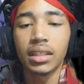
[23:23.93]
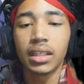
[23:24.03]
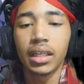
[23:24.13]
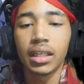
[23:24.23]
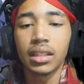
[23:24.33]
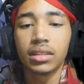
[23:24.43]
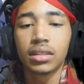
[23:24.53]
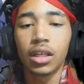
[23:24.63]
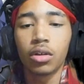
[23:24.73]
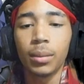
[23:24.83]
against the
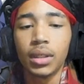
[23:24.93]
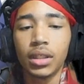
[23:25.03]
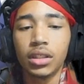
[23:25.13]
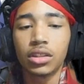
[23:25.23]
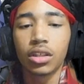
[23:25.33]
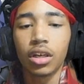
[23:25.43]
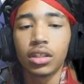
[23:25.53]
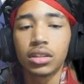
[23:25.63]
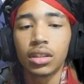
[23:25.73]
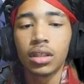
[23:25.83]
gremlin's
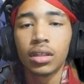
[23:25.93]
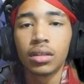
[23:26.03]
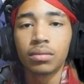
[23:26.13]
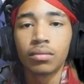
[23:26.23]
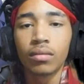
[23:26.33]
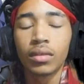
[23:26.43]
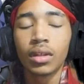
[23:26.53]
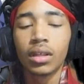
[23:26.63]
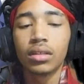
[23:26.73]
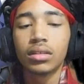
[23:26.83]
curse.
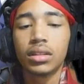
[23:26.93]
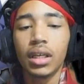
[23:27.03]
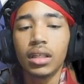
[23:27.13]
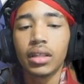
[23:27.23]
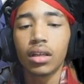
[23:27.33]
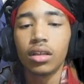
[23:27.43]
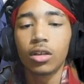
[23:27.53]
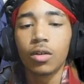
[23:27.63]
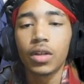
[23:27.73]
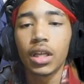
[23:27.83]
See, take a look
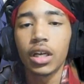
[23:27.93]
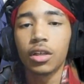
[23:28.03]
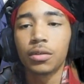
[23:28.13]
over there.